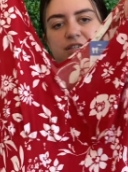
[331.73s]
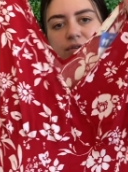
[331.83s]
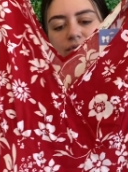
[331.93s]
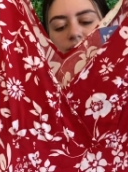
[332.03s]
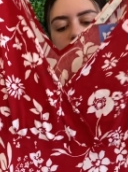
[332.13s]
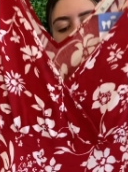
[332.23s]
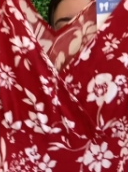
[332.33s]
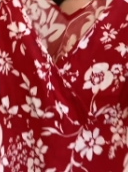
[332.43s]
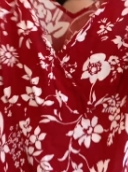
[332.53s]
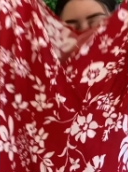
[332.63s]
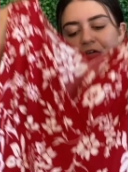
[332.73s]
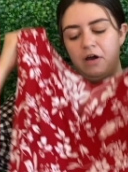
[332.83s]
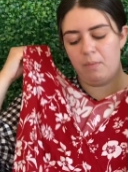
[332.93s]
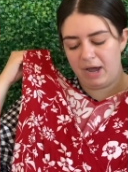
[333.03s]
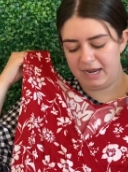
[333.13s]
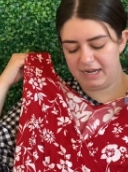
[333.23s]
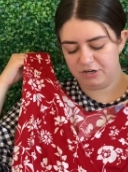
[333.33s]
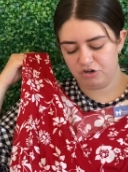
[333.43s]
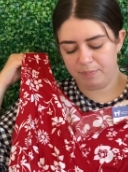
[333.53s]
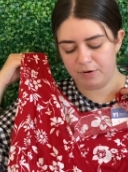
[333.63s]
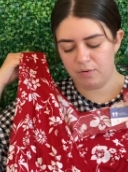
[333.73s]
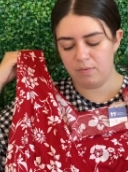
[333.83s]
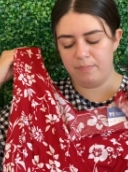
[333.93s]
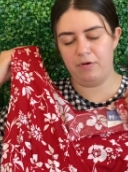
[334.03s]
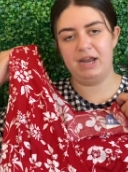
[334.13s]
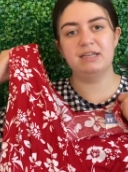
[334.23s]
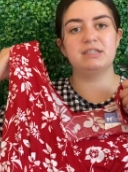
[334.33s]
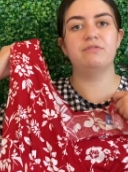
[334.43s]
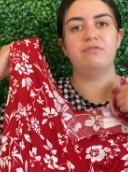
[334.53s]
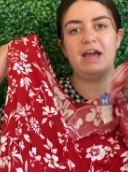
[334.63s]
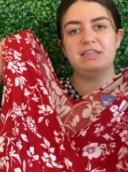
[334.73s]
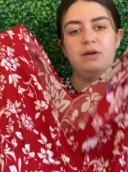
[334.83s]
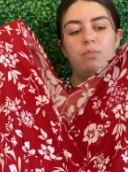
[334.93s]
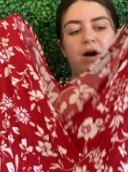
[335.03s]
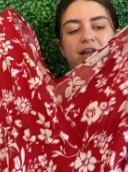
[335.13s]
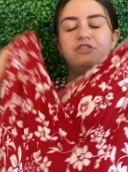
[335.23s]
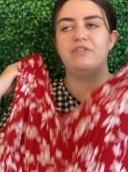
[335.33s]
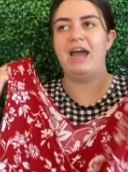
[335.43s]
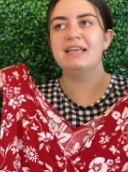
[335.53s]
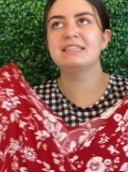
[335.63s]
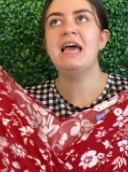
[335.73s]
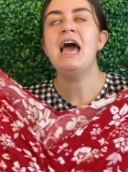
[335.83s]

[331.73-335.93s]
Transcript: gorgeous kind of Hawaiian tropical print red and white dress.